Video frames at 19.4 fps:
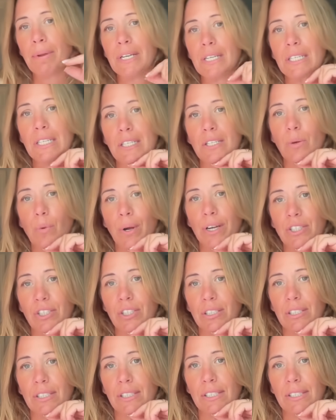Minister's
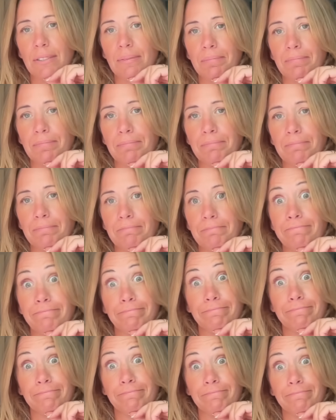questions?
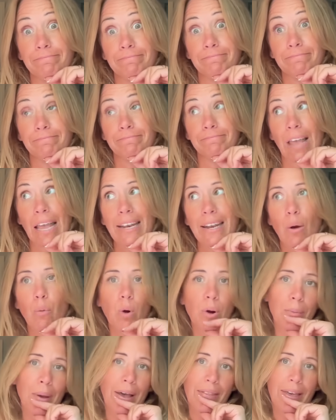Now,
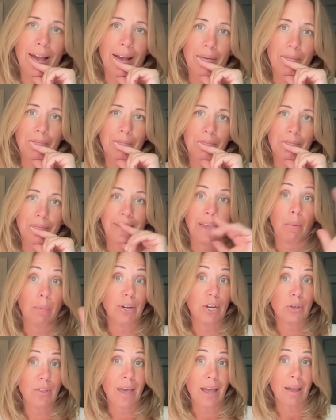what about that? Can we
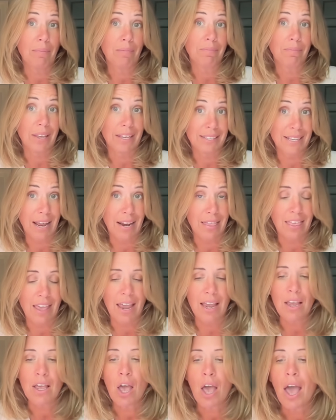do that? Is that a
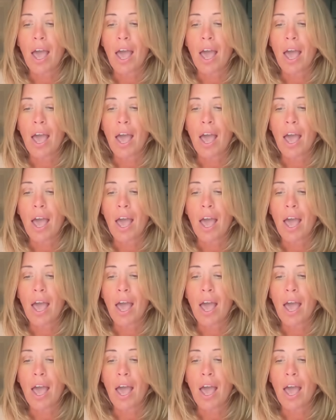thing?